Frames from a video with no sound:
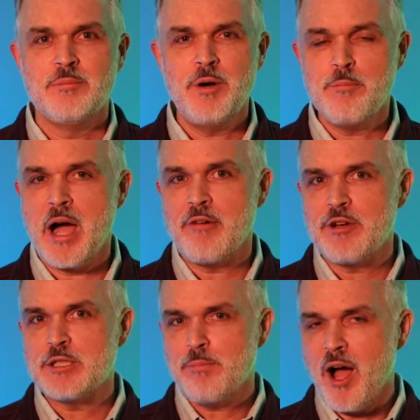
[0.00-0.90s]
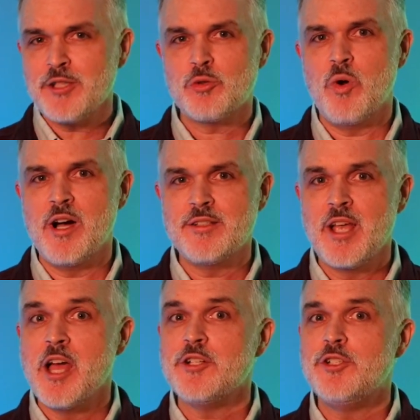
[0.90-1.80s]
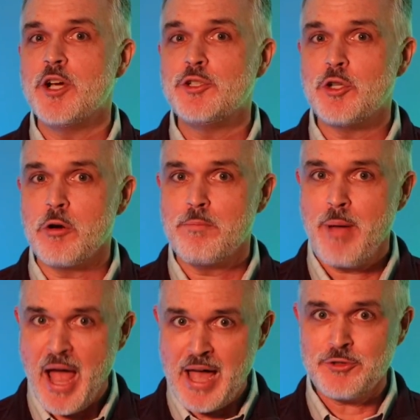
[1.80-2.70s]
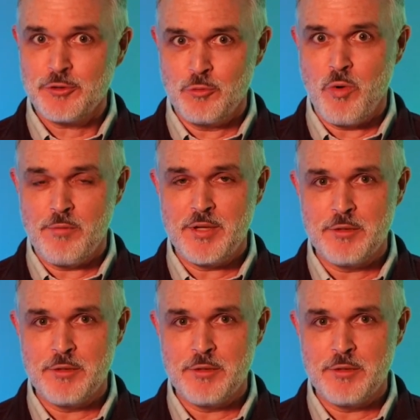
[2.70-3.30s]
But my response was, "Does your pastor want me